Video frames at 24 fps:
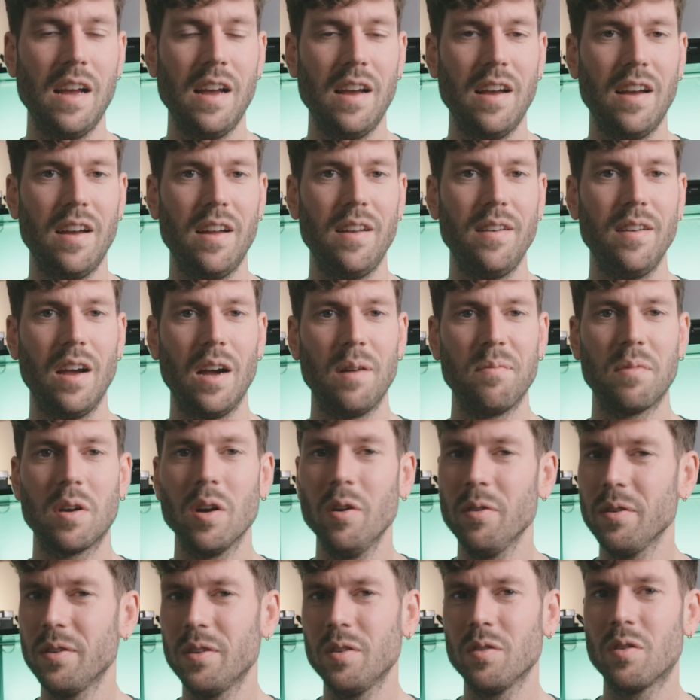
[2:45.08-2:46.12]
and I'm
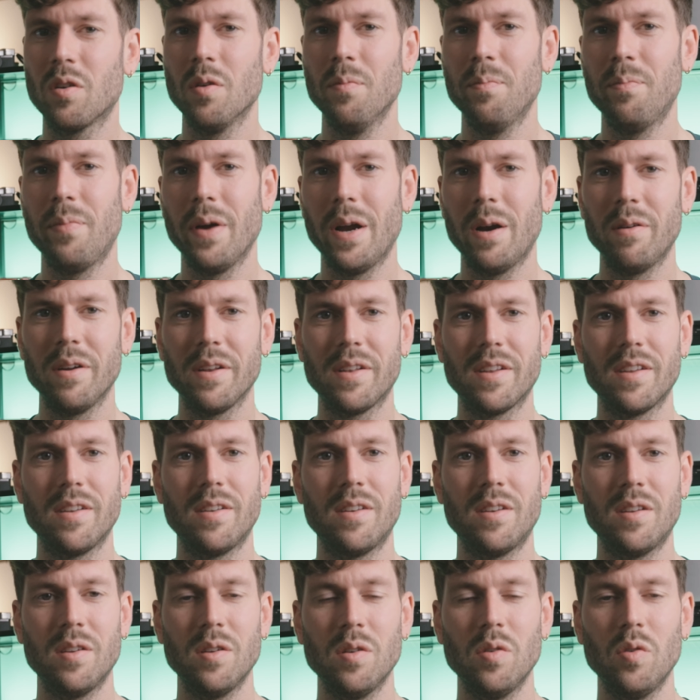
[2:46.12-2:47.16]
going to compare it
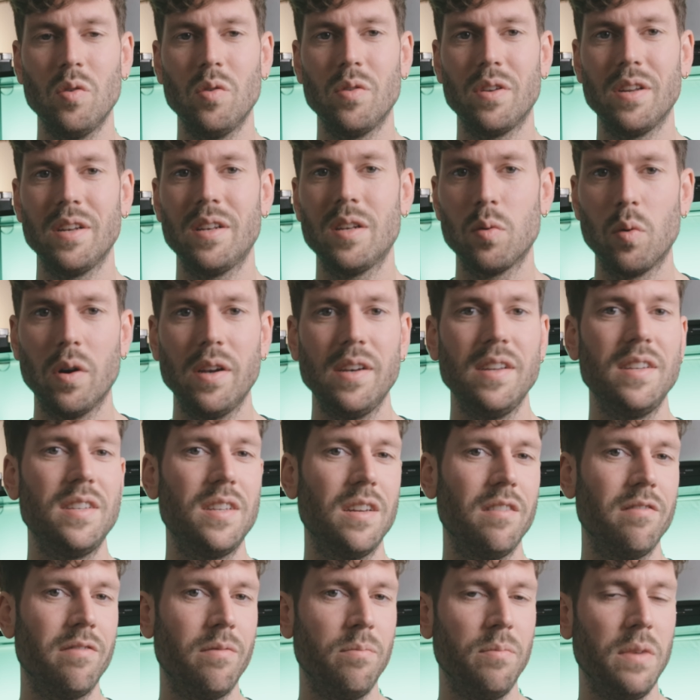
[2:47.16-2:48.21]
to the
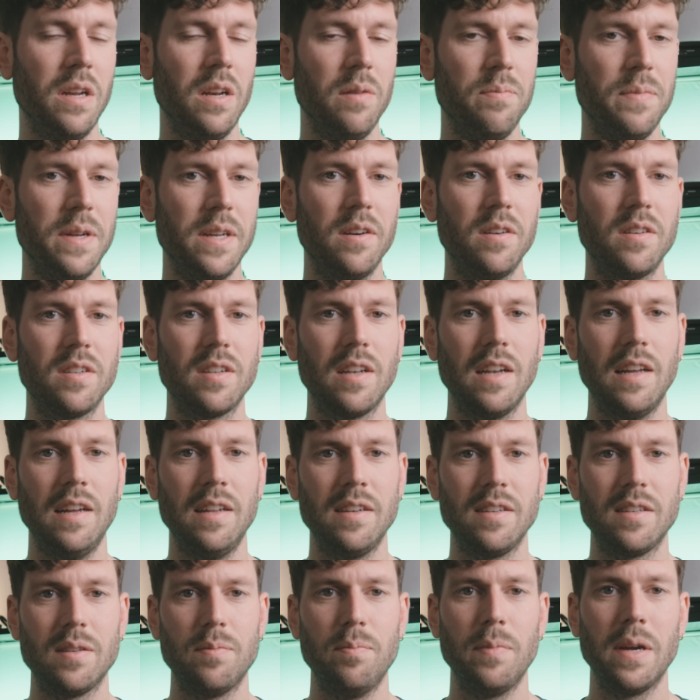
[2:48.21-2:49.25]
27mm
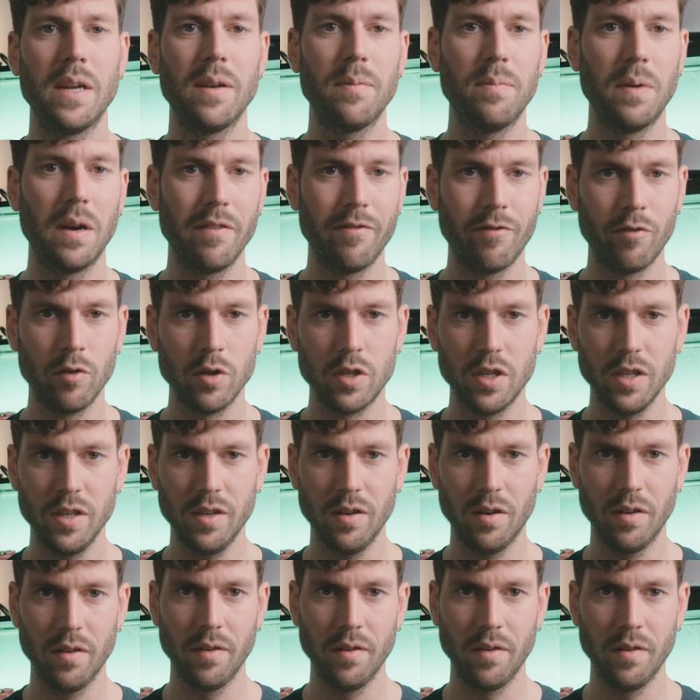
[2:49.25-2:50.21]
lens made by Fuji.